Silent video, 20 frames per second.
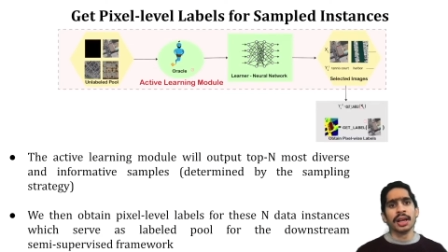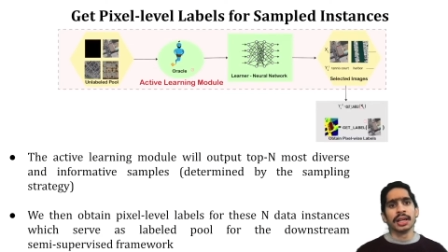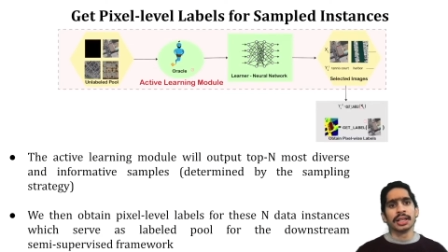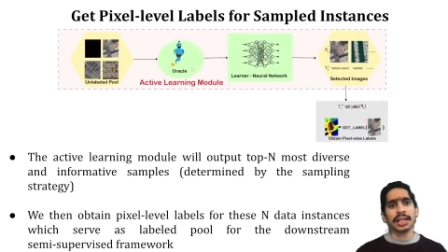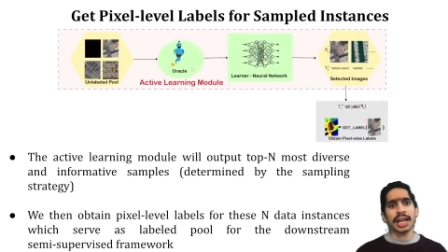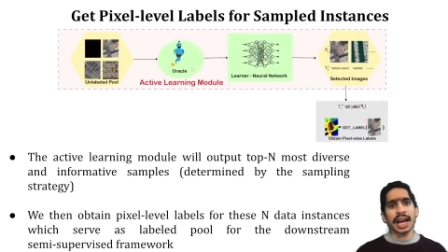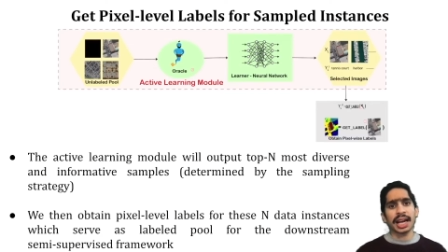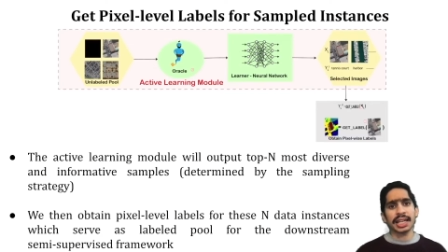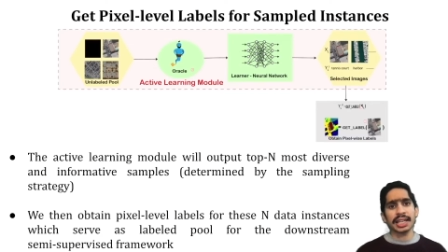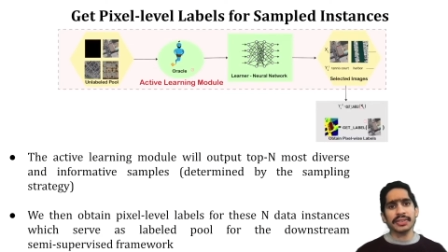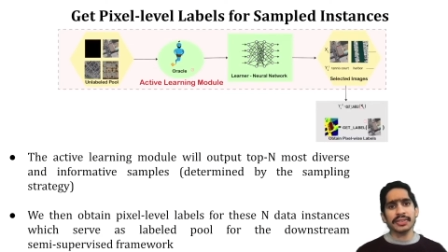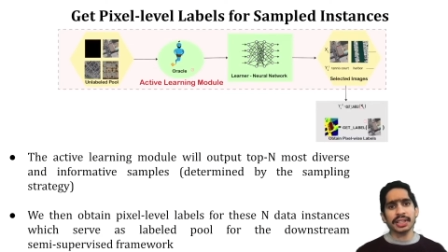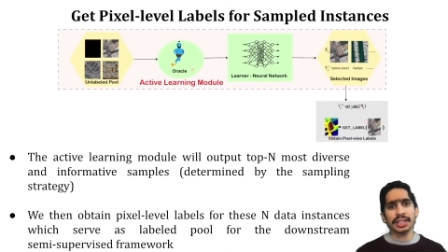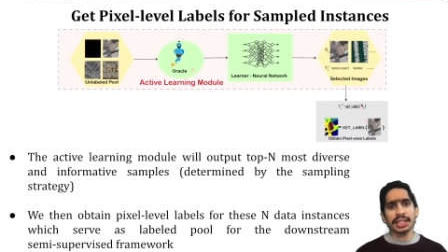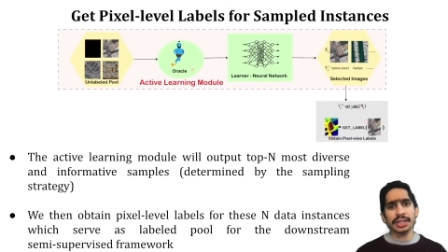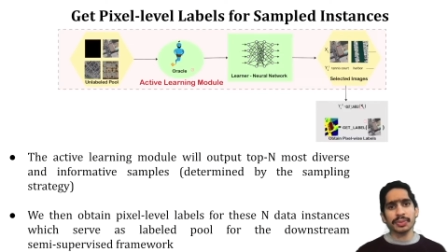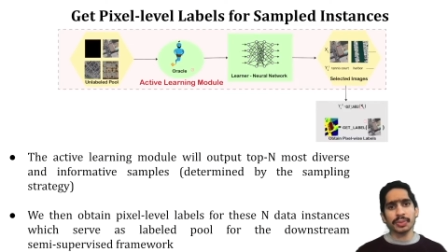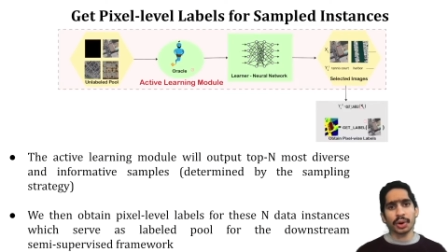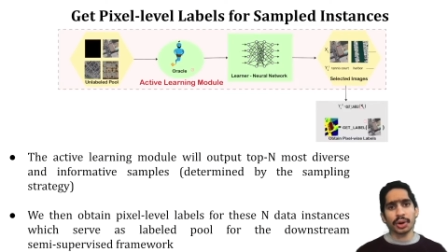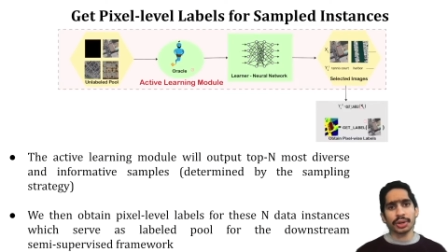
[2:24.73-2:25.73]
The active
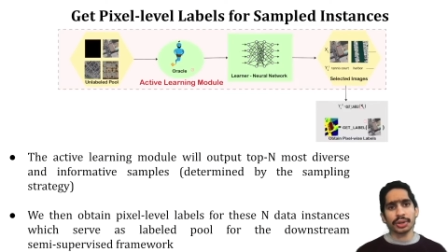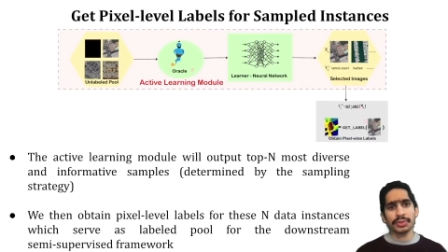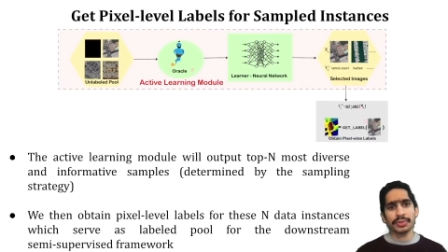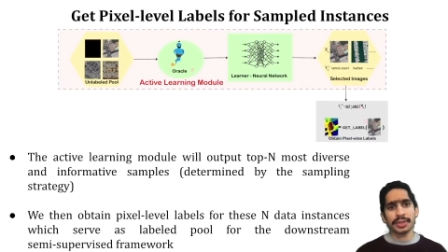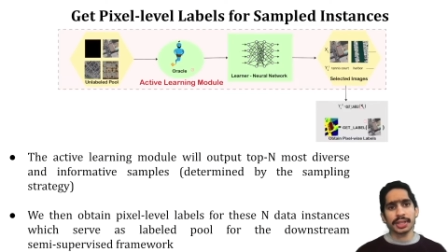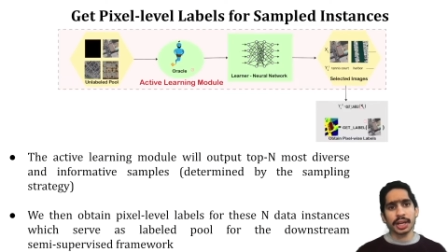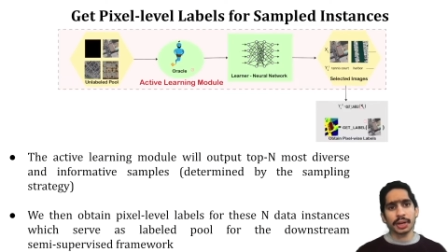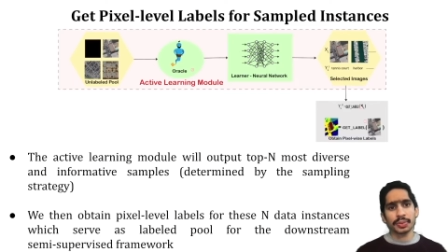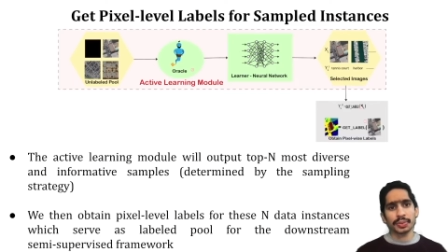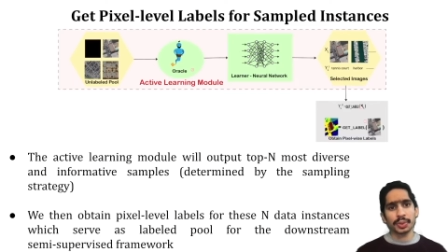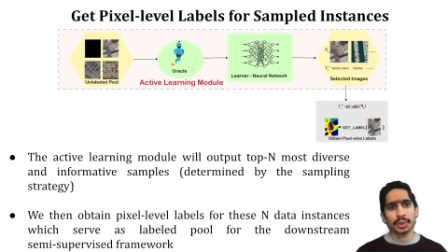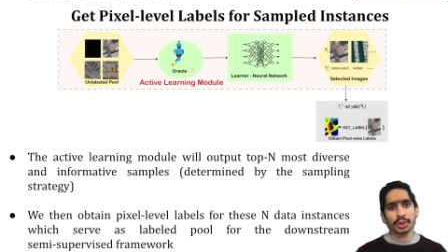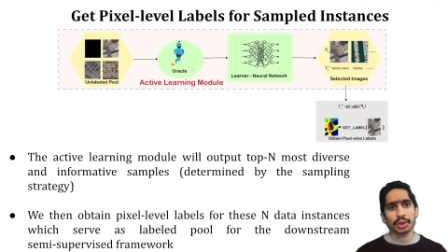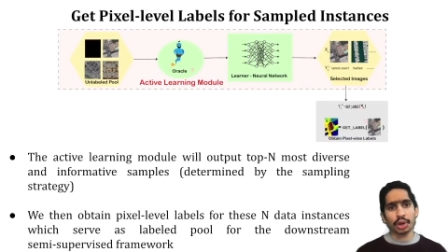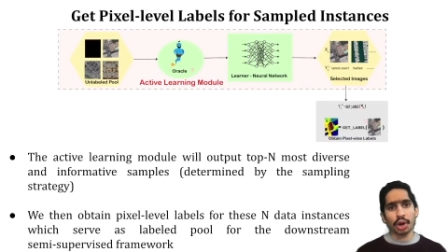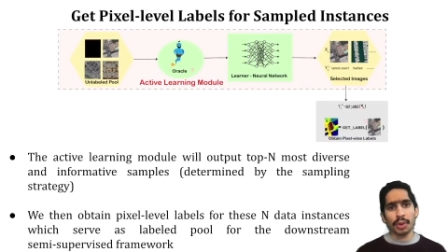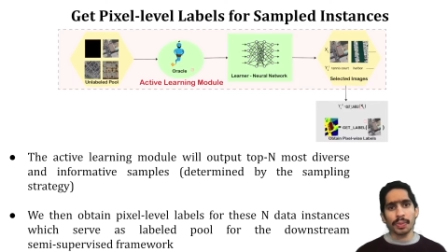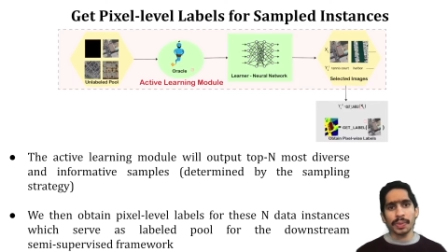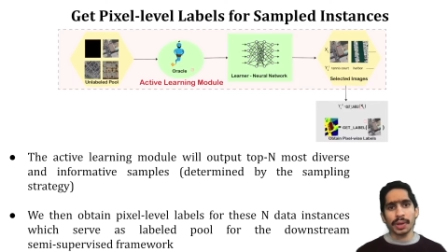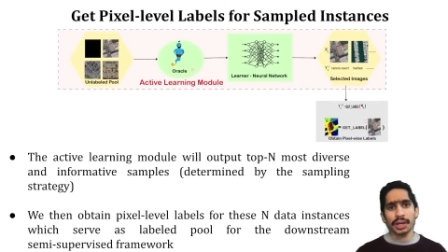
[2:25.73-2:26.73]
learning module will output
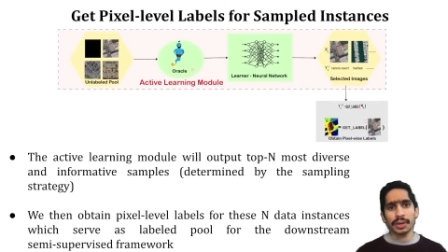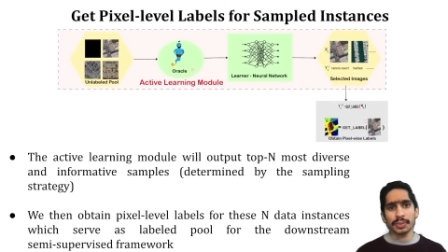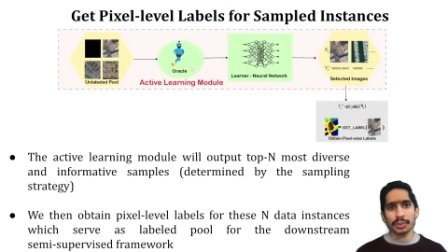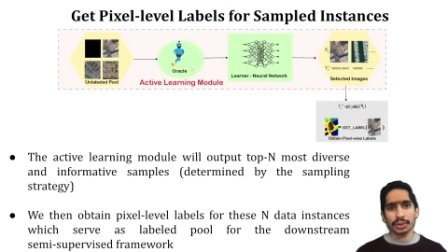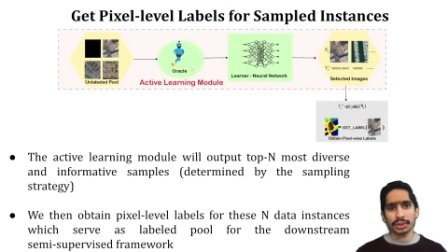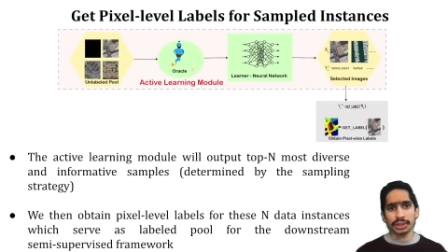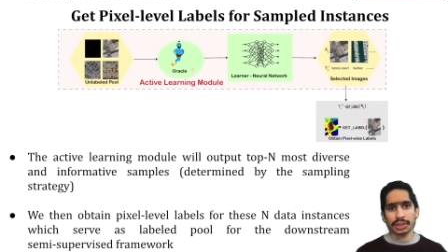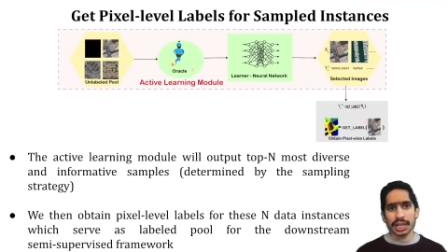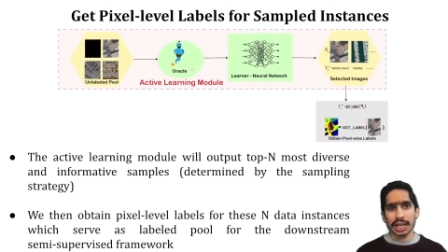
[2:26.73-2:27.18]
top and most